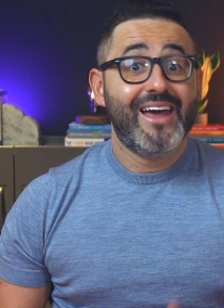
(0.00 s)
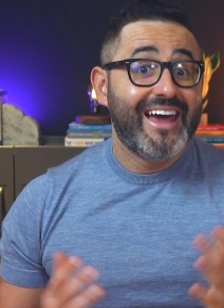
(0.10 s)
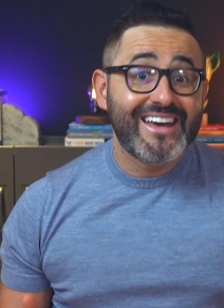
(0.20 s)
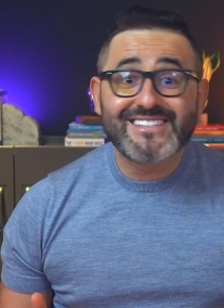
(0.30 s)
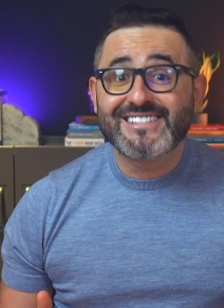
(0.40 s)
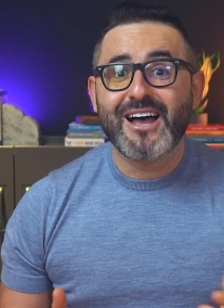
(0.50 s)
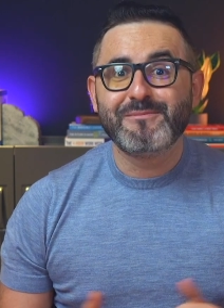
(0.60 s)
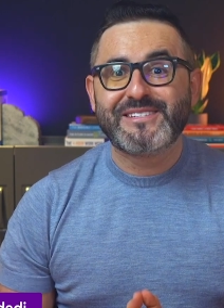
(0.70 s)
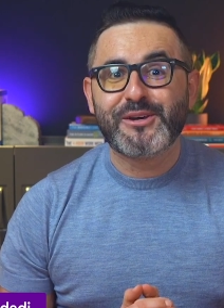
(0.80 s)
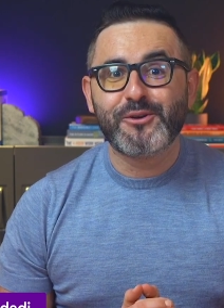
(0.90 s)
Hey, it's Tom
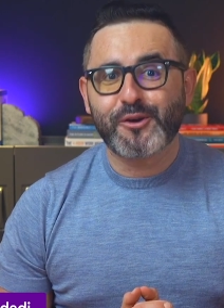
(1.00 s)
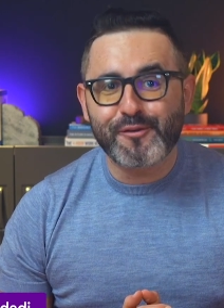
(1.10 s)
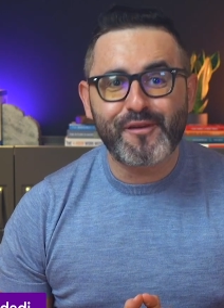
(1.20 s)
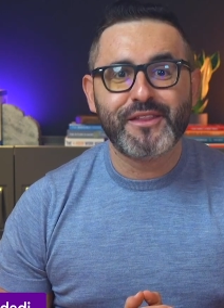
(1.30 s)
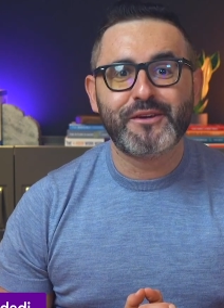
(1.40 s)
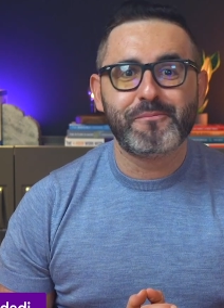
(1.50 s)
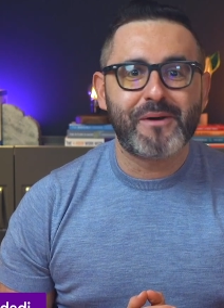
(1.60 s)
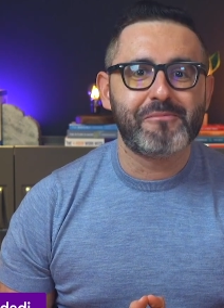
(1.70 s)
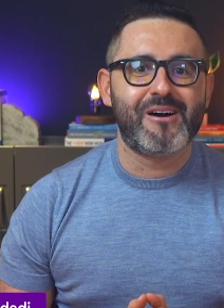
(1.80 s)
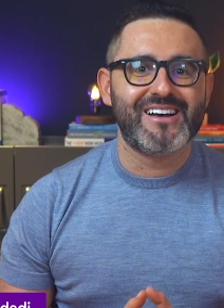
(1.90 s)
and co-founder of
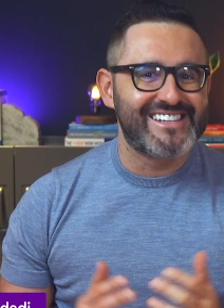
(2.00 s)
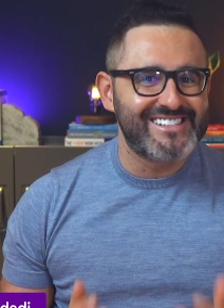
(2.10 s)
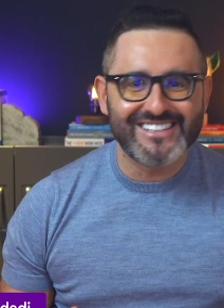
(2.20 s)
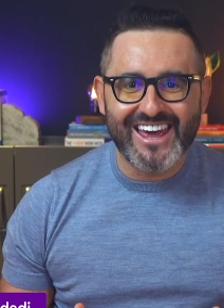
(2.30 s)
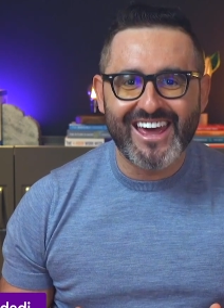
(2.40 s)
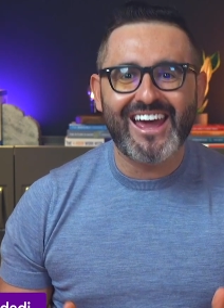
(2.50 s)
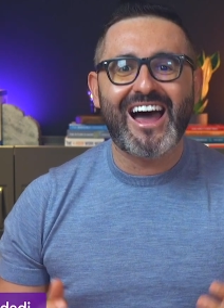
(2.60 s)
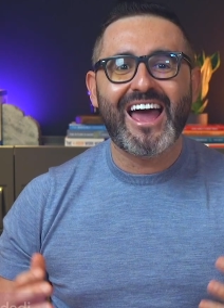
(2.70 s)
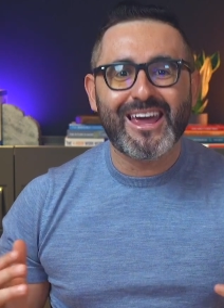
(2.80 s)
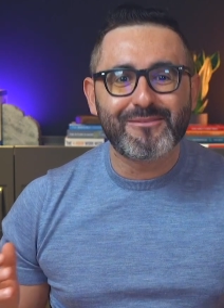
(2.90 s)
Buddy Boss, and today
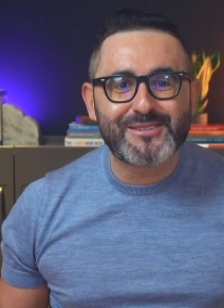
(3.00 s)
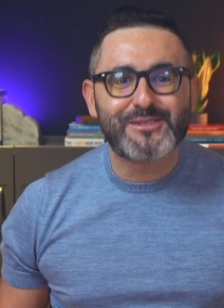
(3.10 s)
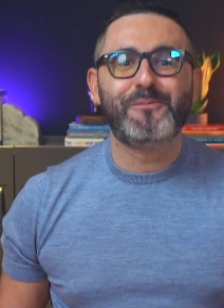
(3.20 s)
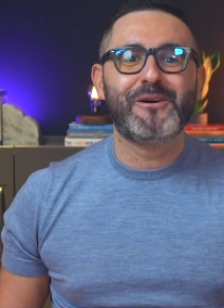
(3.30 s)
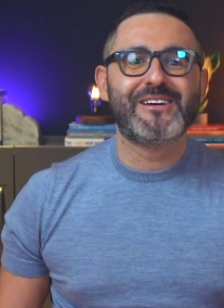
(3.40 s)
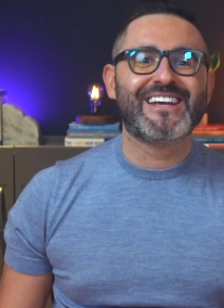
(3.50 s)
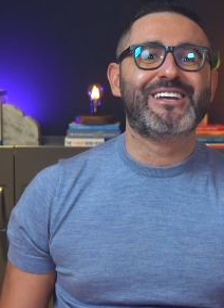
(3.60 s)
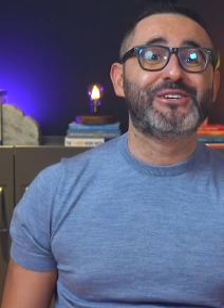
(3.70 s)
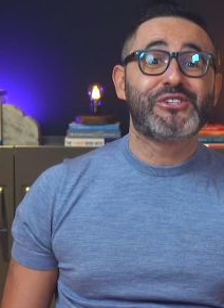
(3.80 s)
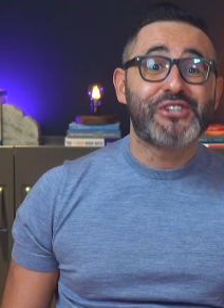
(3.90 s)
I am super
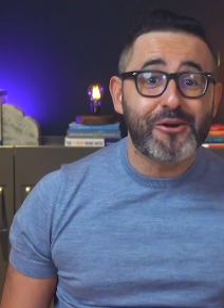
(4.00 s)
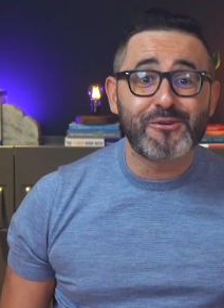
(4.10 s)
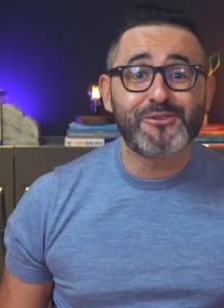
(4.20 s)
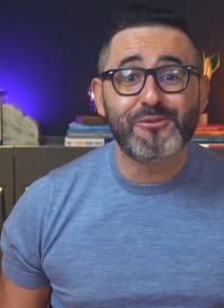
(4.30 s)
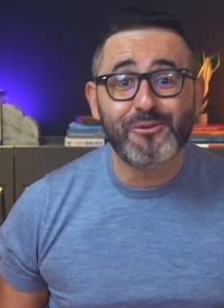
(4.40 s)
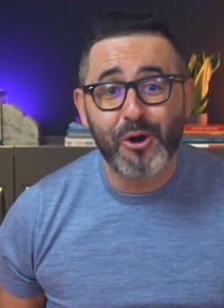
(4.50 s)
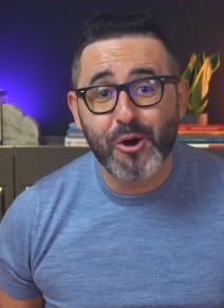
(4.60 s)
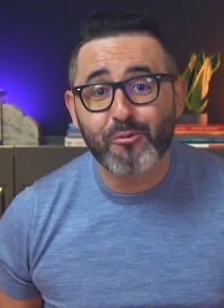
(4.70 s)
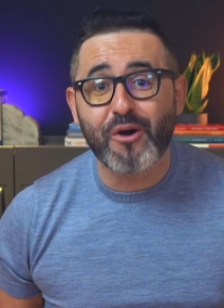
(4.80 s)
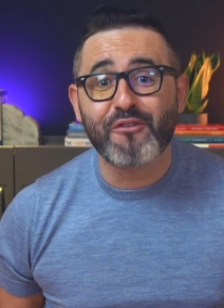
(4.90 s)
excited to share with you
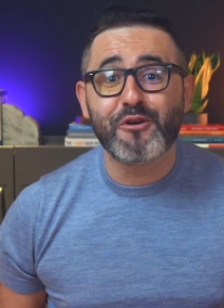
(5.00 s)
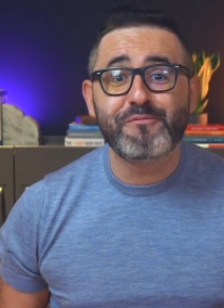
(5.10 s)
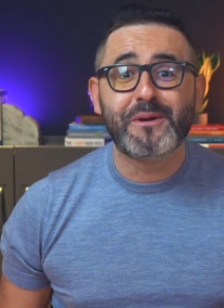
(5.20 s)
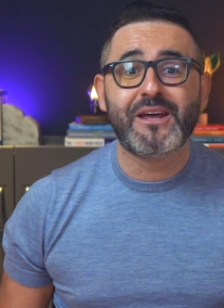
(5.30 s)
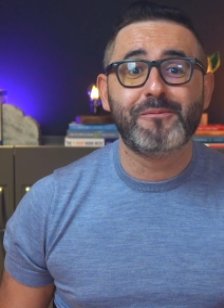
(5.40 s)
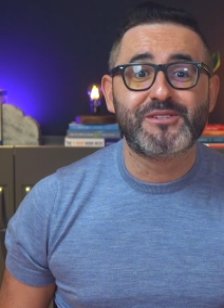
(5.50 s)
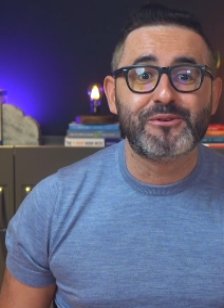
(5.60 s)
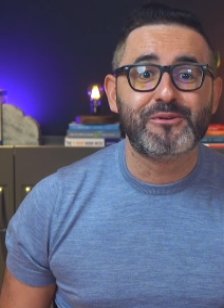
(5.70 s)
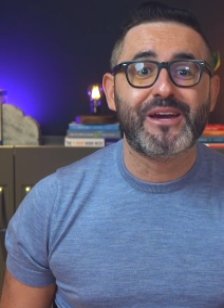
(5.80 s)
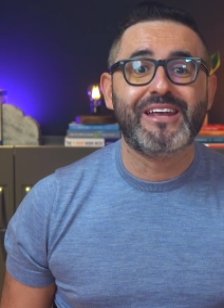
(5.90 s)
what we've been up
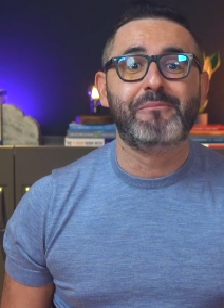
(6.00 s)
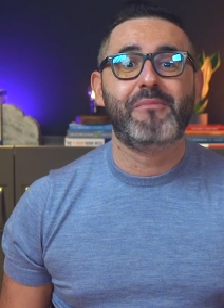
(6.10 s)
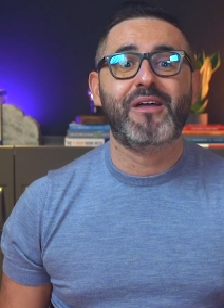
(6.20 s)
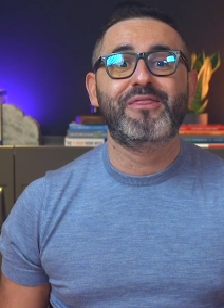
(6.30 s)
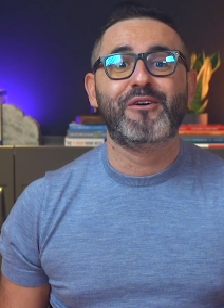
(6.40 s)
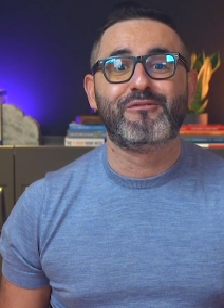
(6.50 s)
to in the month of